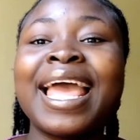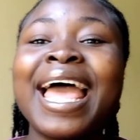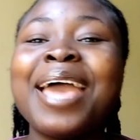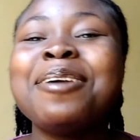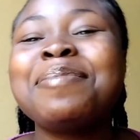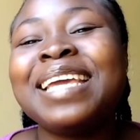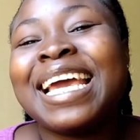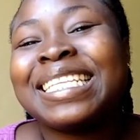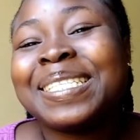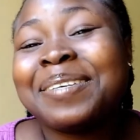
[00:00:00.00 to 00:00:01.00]
I hope you
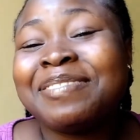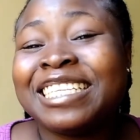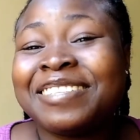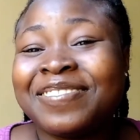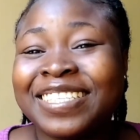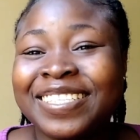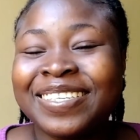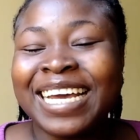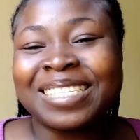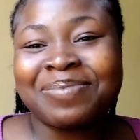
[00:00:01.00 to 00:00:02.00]
guys love this video
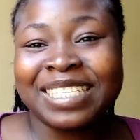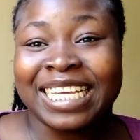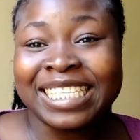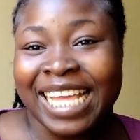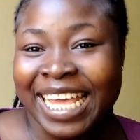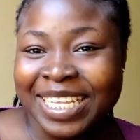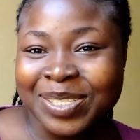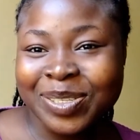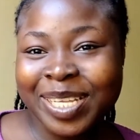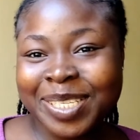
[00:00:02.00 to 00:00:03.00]
as much as I
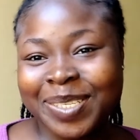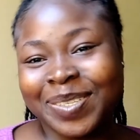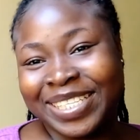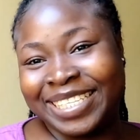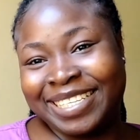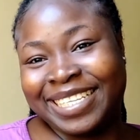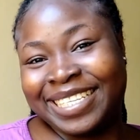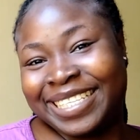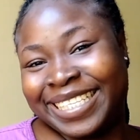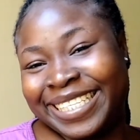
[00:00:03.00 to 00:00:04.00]
enjoyed shooting
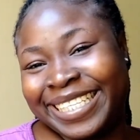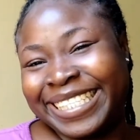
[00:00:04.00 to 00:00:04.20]
it.